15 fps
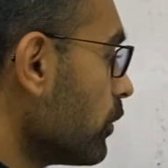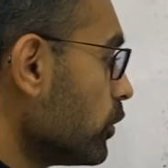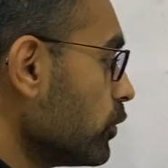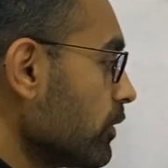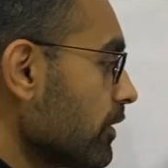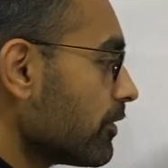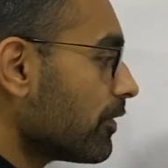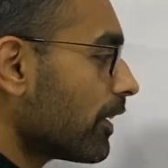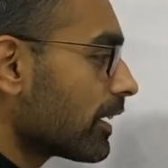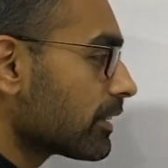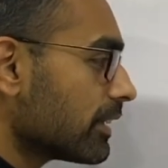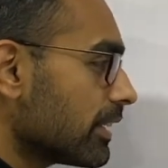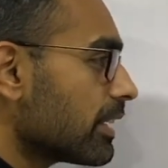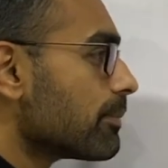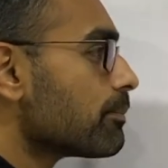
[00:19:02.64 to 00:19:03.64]
do we
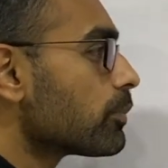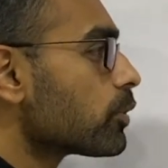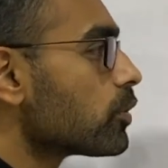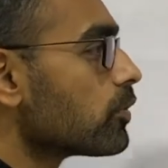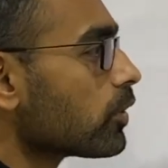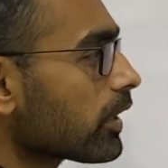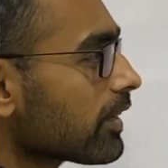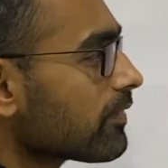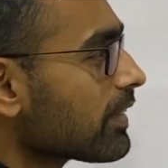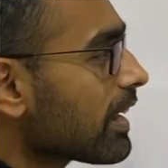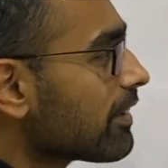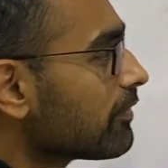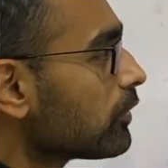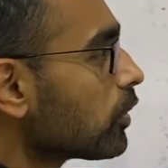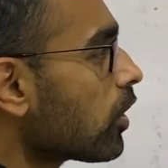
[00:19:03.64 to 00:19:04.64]
further improve? Okay, we
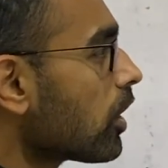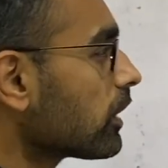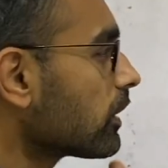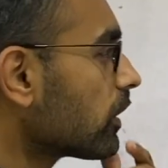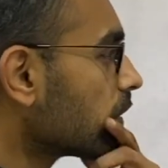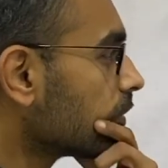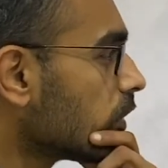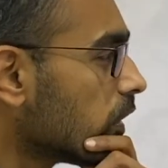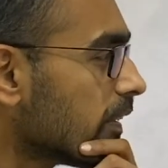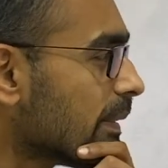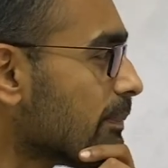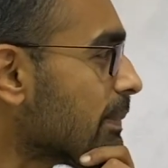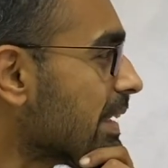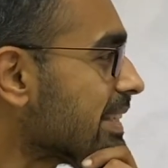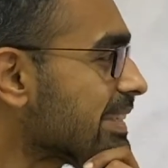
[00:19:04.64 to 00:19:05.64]
have talked of all
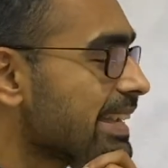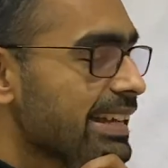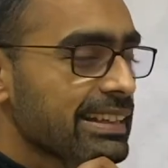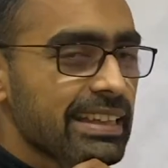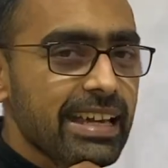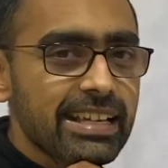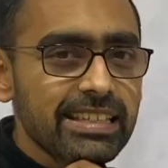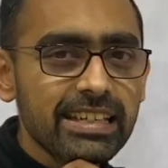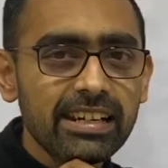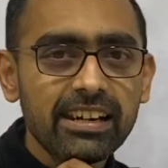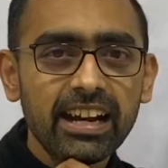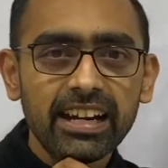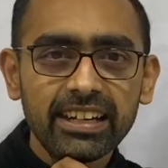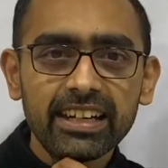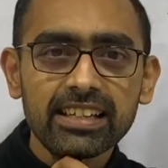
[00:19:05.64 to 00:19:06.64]
the basic things in
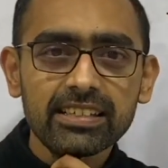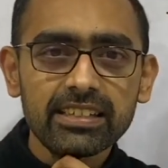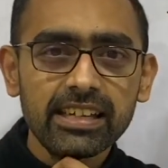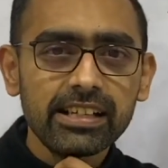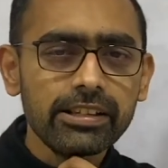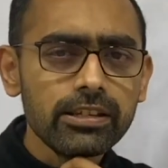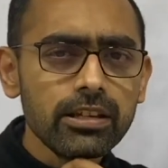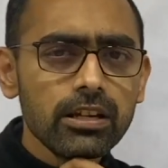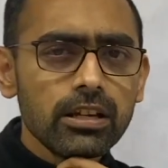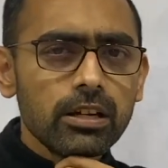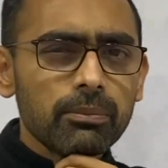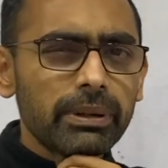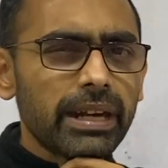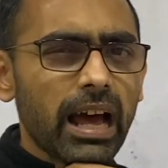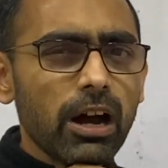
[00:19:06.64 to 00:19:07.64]
writing skills,
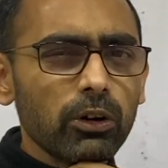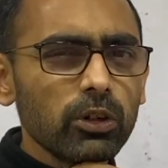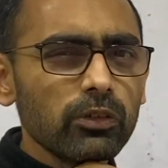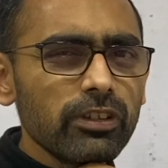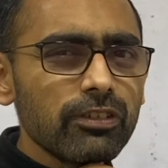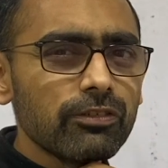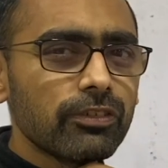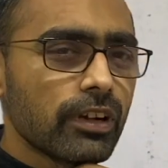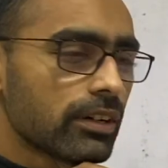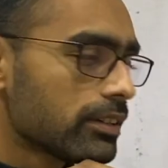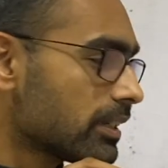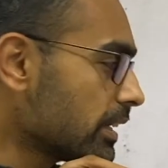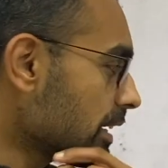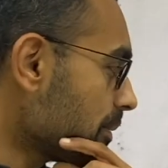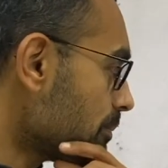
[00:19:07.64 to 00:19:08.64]
but how do we
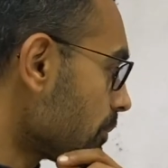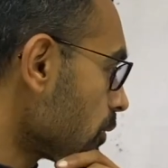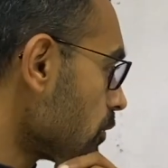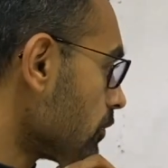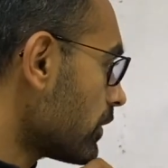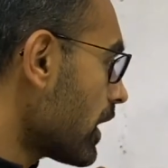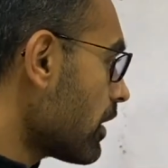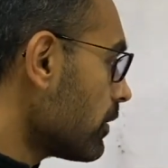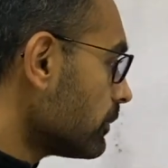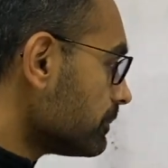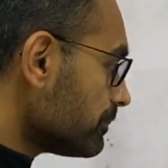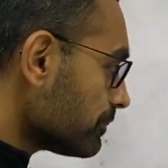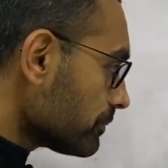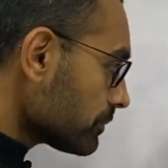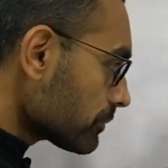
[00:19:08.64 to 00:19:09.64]
further improve?
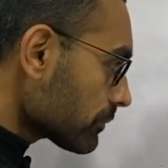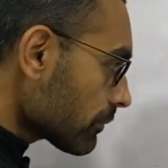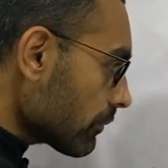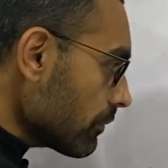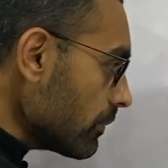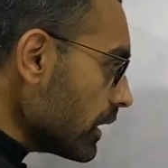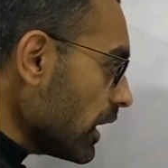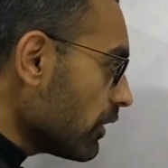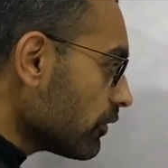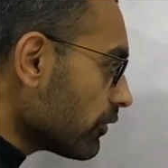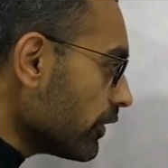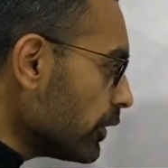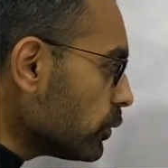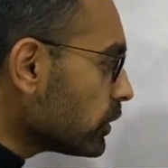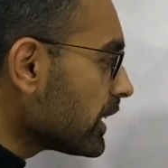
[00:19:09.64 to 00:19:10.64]
Now, a
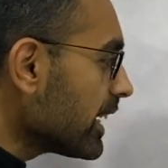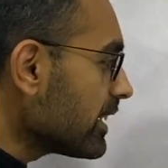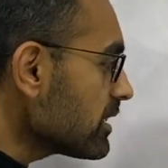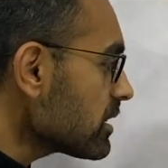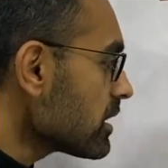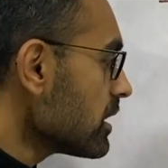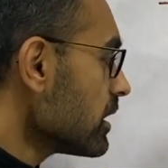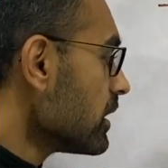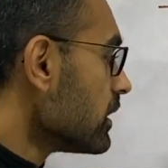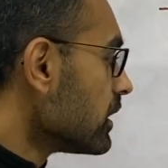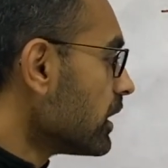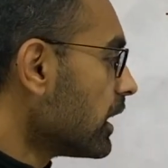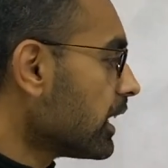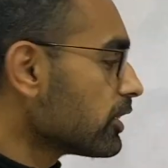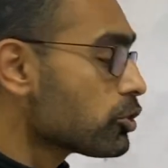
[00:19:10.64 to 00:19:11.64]
few things.
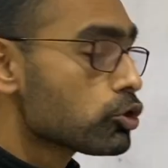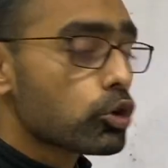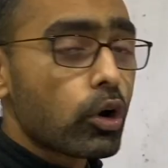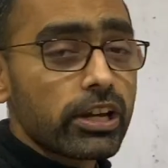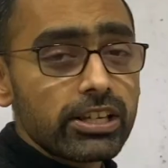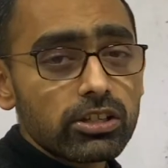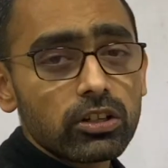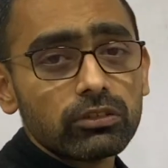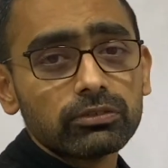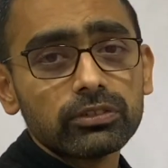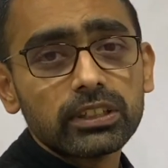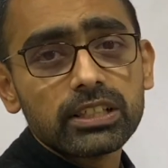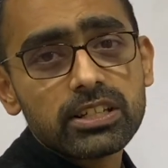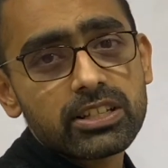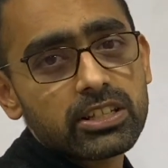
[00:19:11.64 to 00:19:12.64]
Choice of
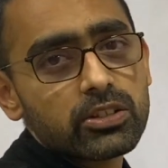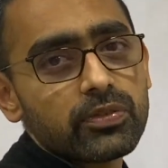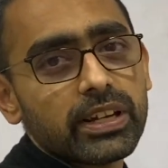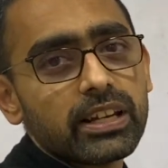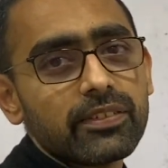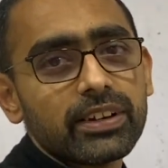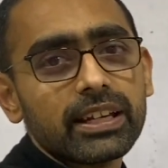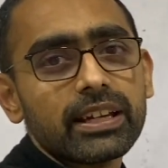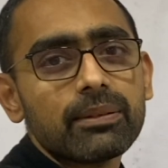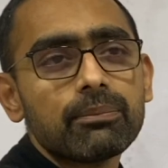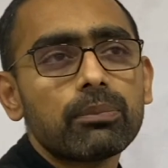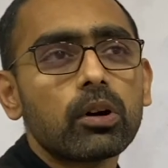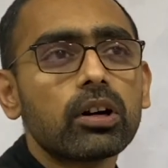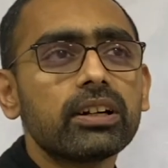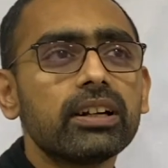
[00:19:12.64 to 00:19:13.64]
words is very, very
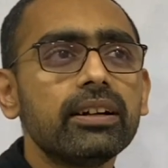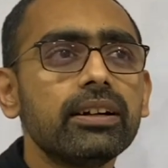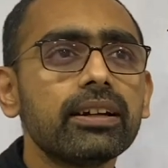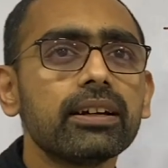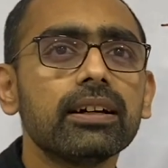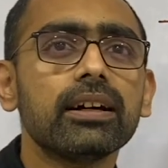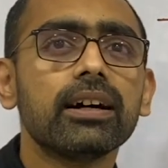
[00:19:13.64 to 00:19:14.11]
important.